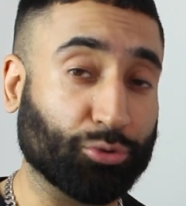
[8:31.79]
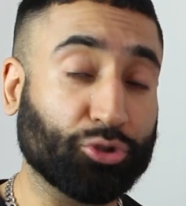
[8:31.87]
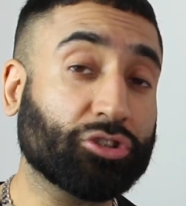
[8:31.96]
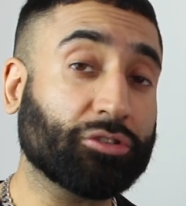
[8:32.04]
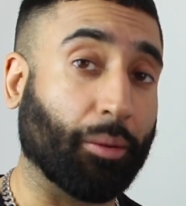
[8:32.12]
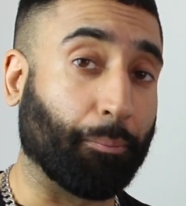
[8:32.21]
We're
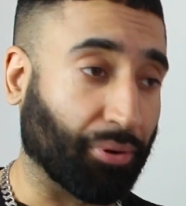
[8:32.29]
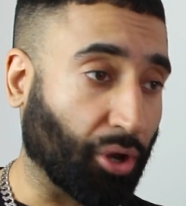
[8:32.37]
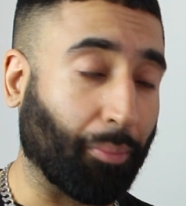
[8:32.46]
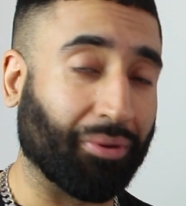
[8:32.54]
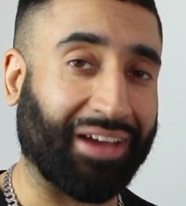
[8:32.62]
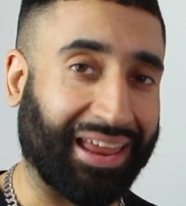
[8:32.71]
just a
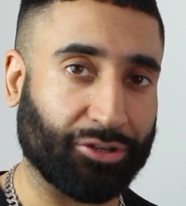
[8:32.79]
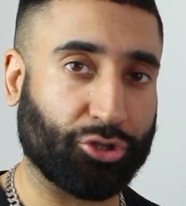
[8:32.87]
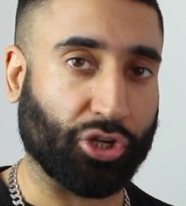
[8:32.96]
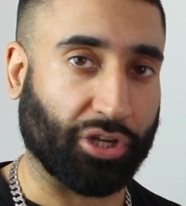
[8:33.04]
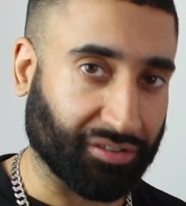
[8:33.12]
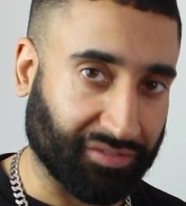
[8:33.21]
blob of
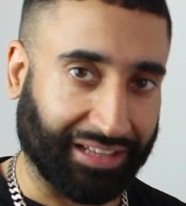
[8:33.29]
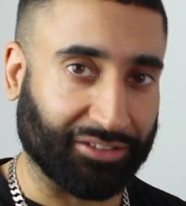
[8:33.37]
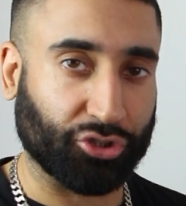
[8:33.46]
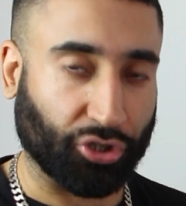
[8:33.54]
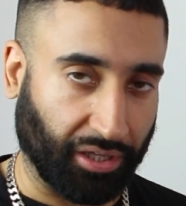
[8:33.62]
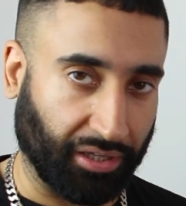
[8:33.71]
energy,
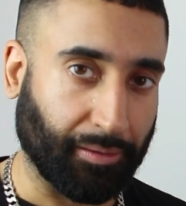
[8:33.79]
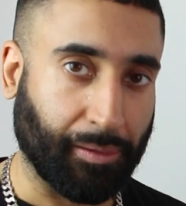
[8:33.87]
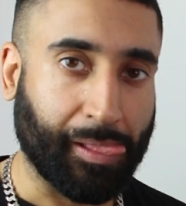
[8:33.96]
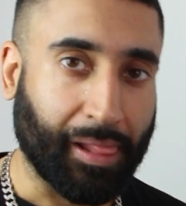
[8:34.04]
essentially.